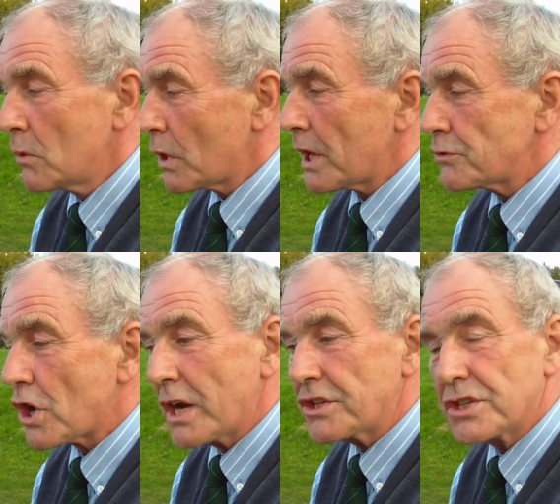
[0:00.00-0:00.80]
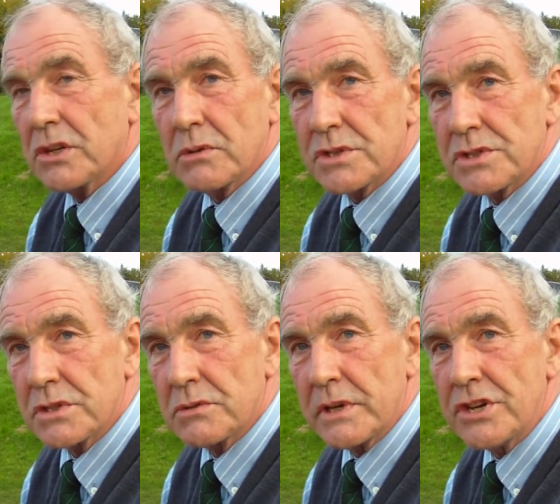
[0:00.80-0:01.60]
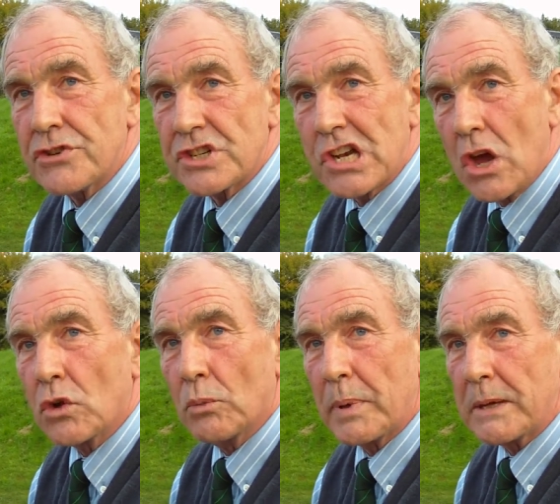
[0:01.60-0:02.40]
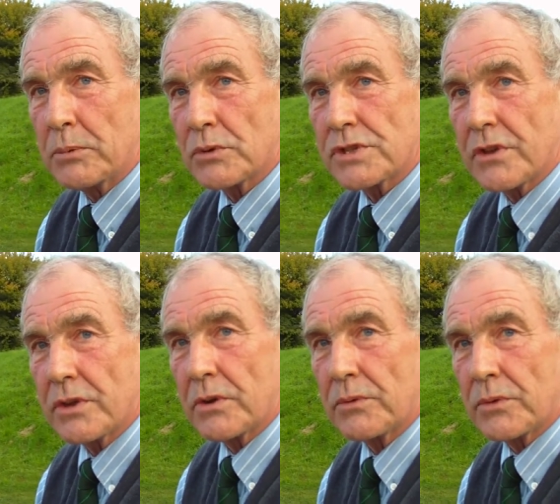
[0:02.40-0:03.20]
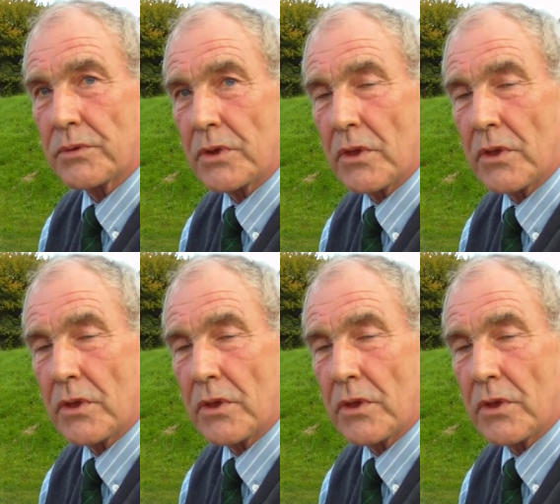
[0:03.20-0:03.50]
What I'm trying to do is to interest local people so that, with,